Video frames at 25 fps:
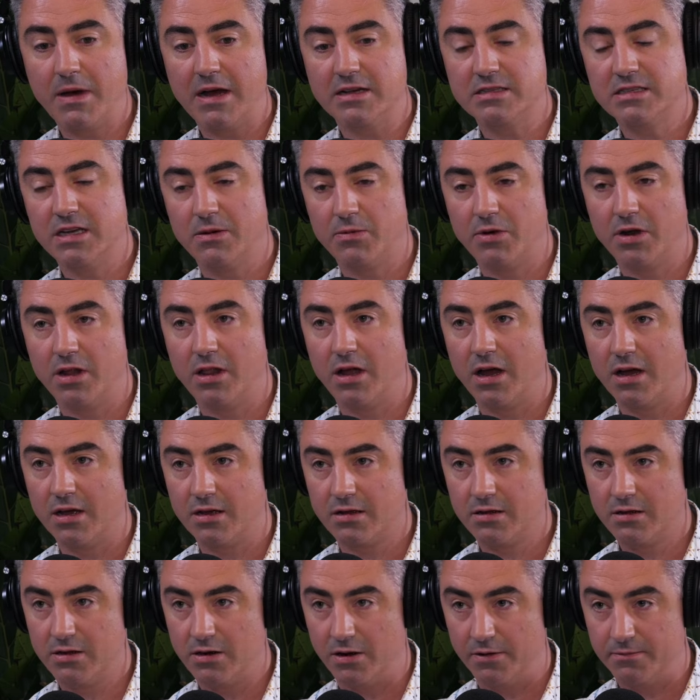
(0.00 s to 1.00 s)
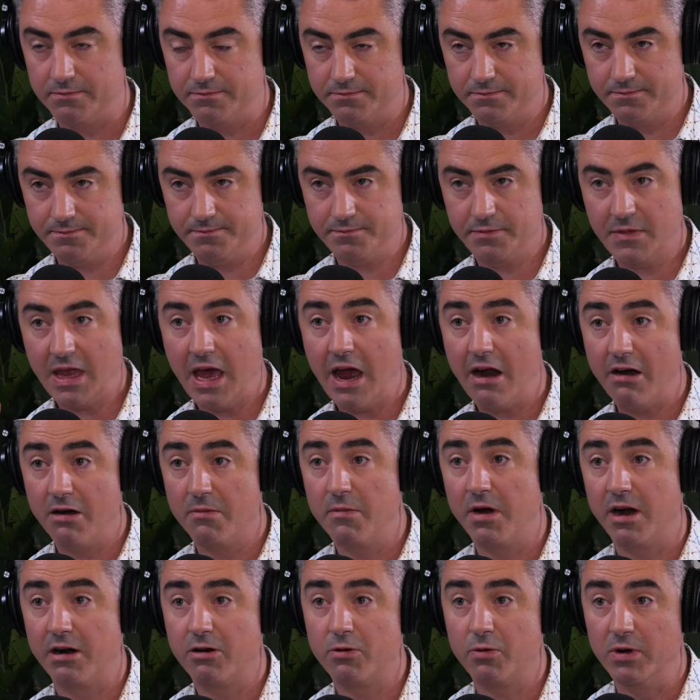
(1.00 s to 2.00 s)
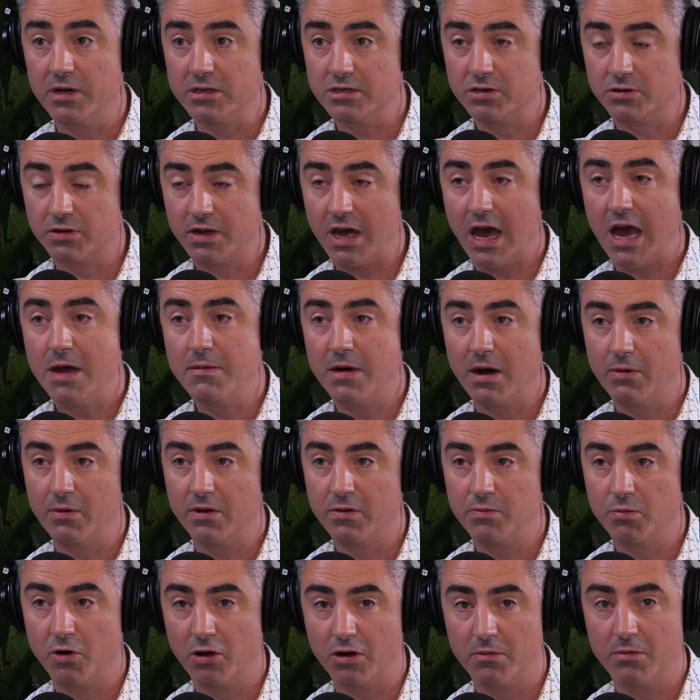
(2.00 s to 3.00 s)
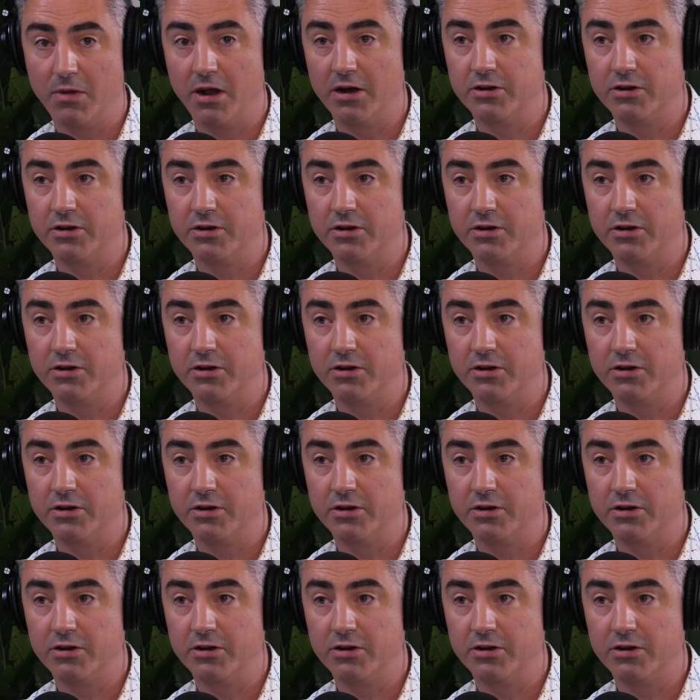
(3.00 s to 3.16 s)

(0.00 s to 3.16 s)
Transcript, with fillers: about somebody like, you know, Harry Markowitz, who came up with modern